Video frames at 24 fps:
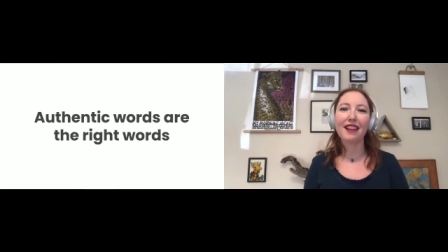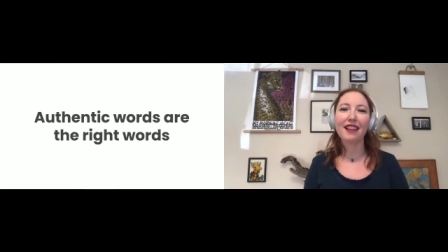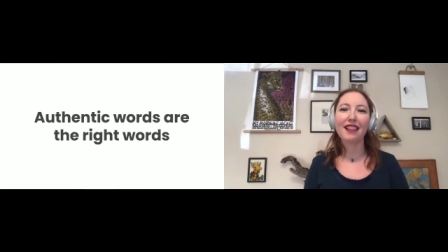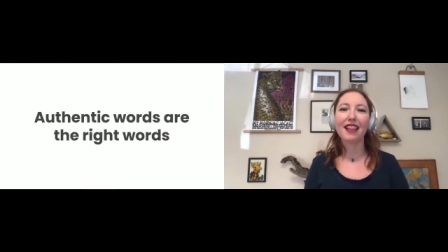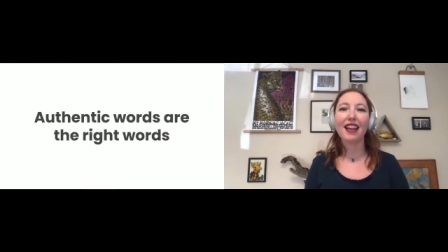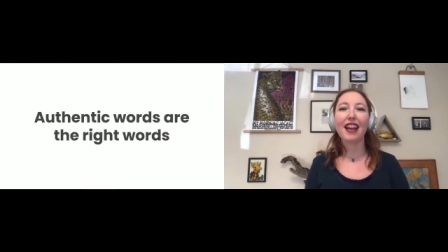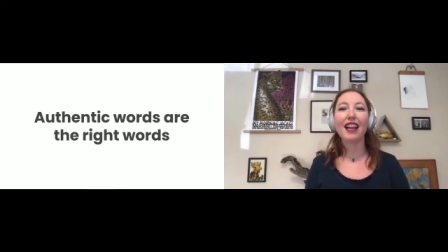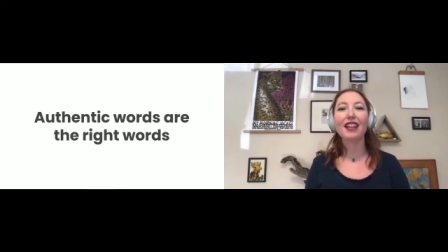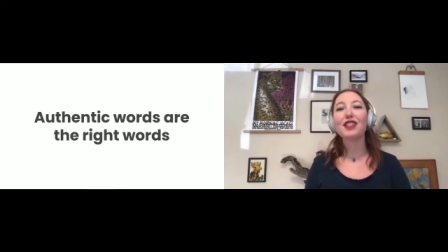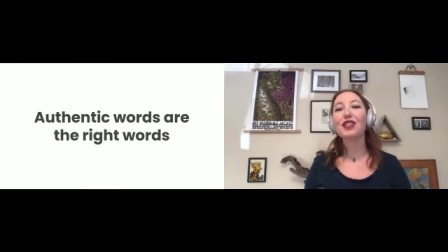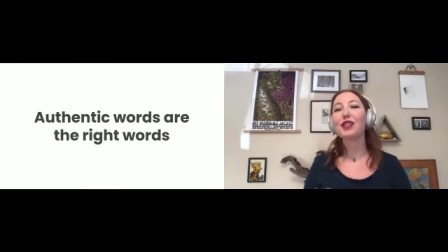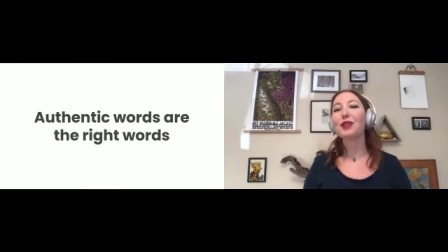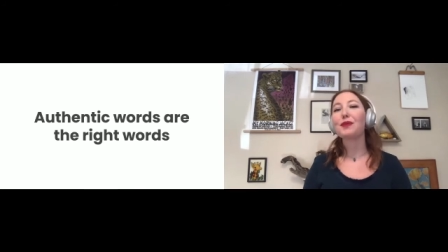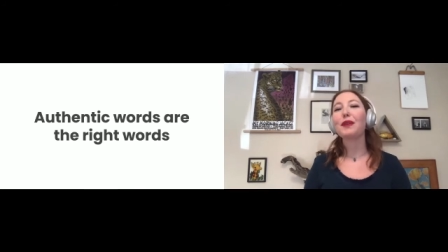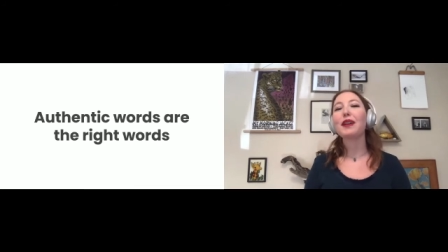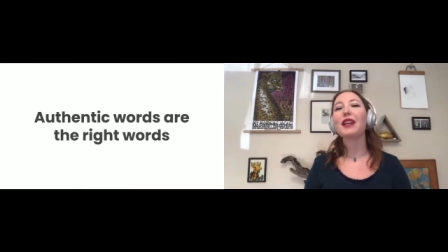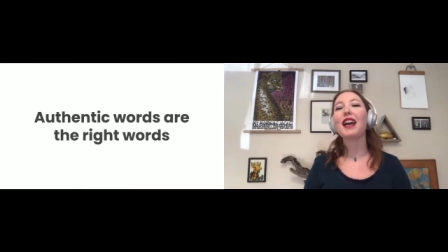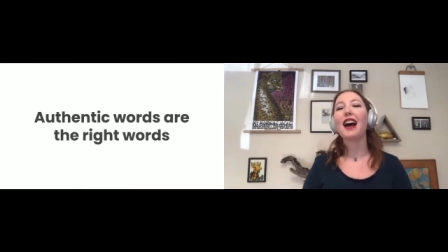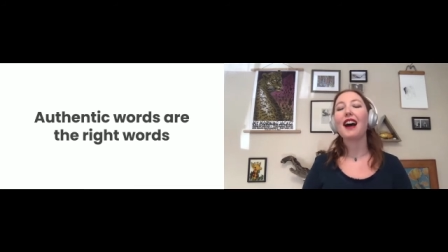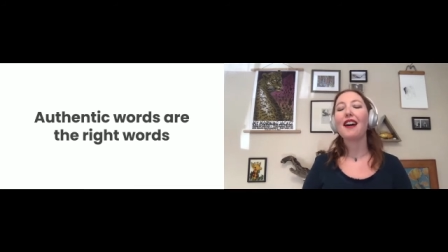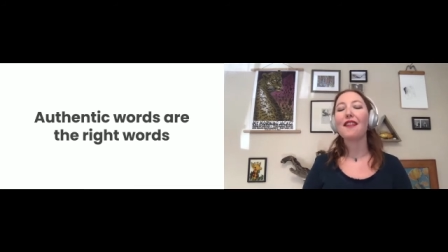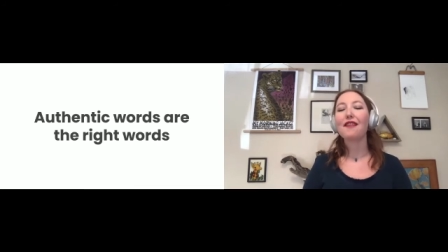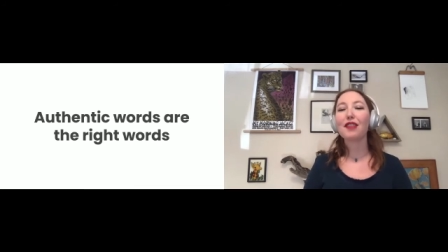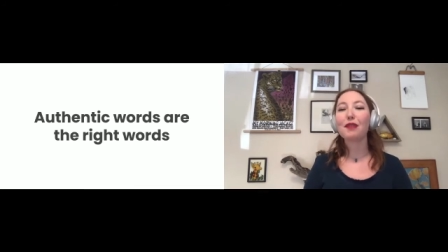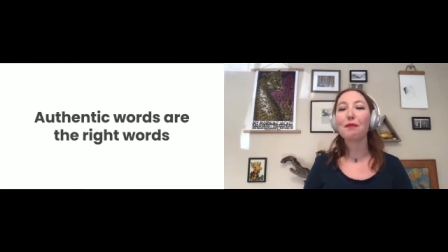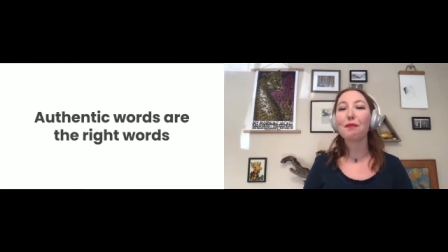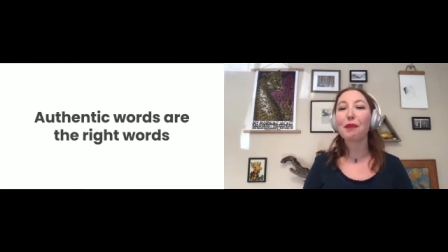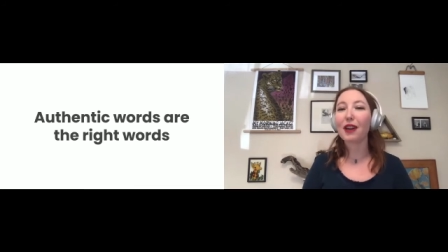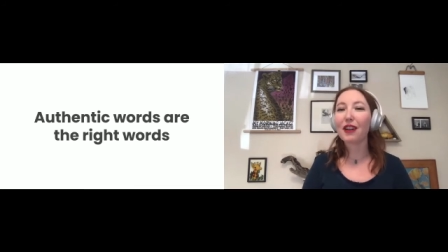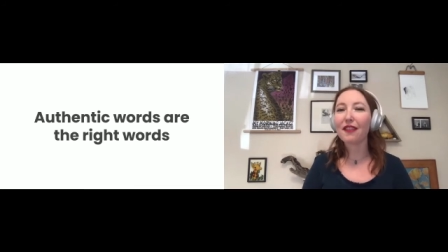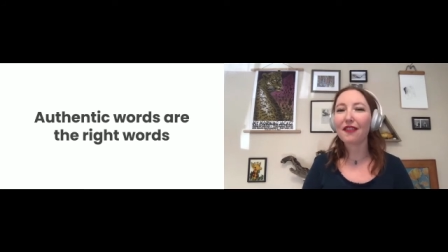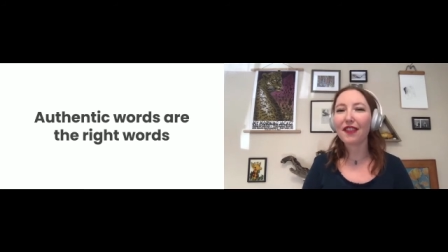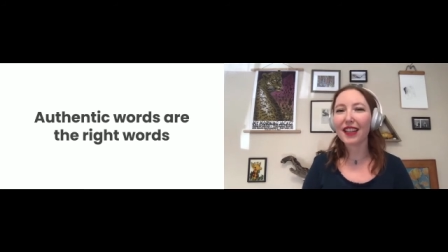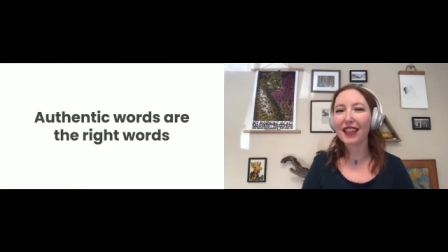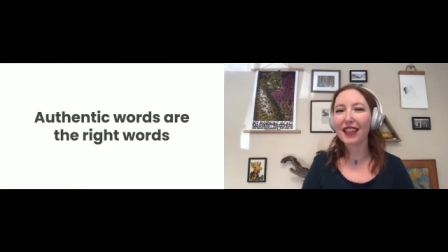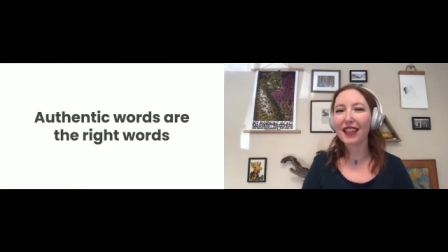that I just want to have the
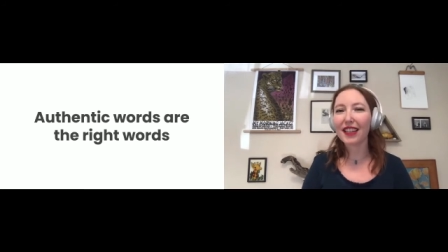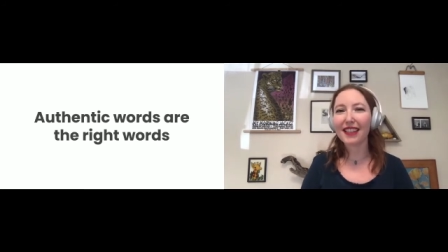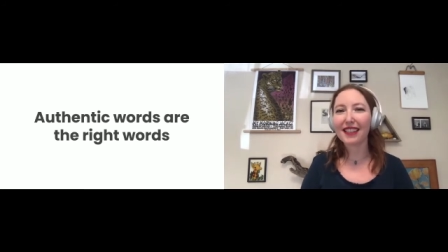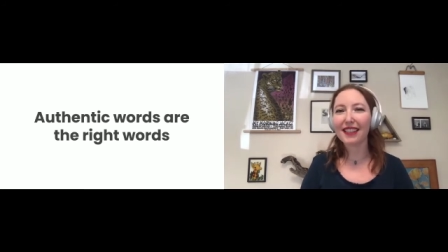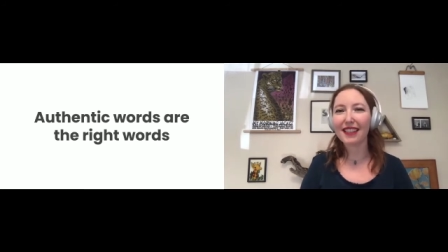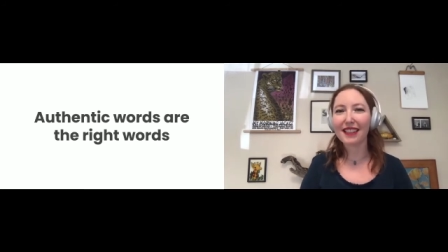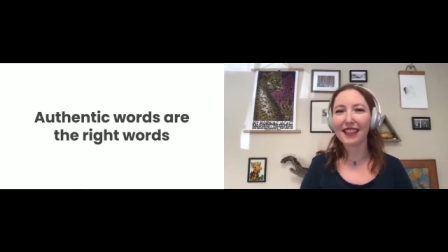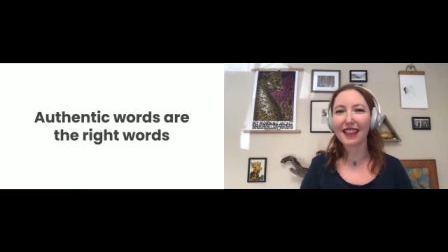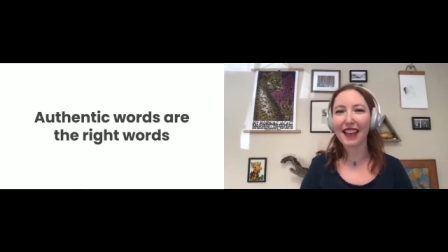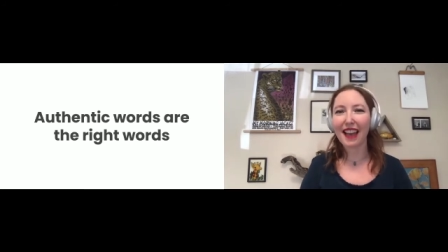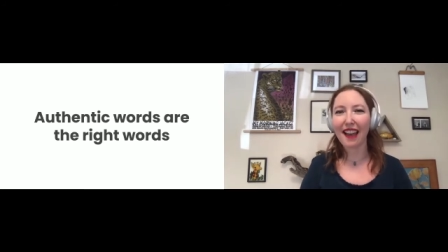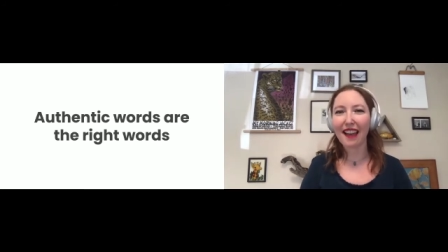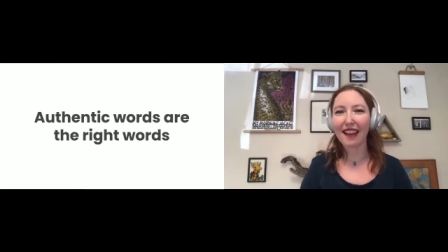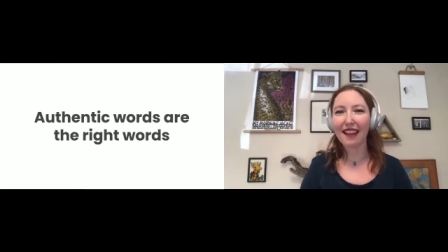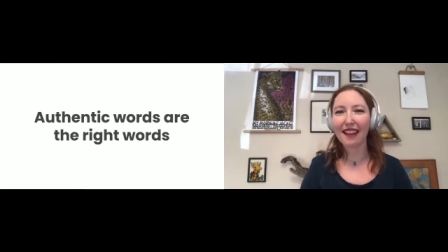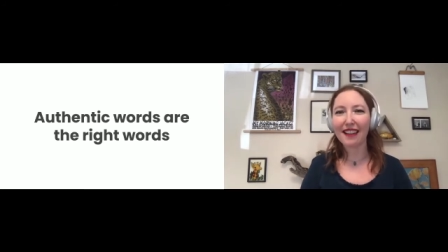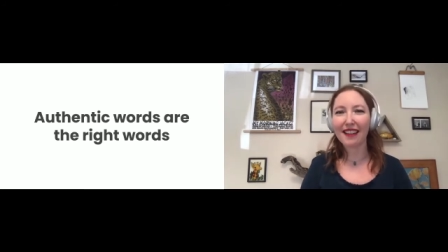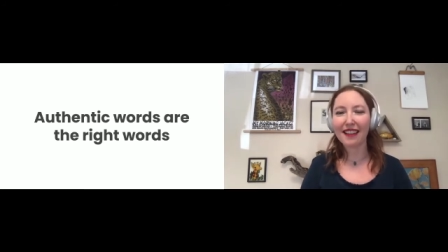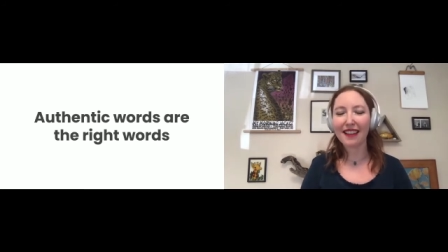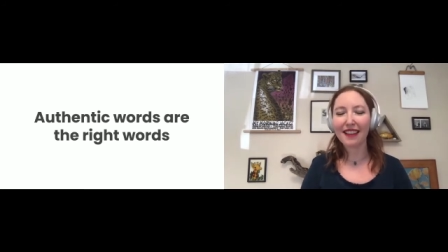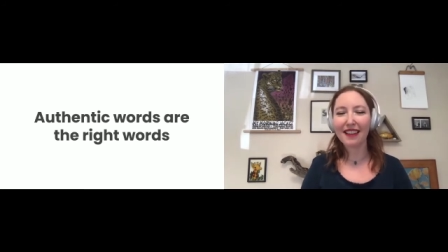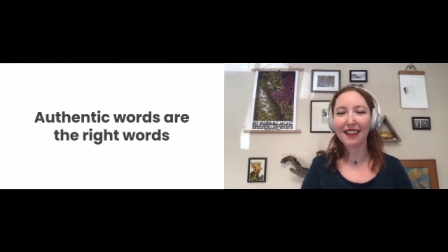perfect thing to say,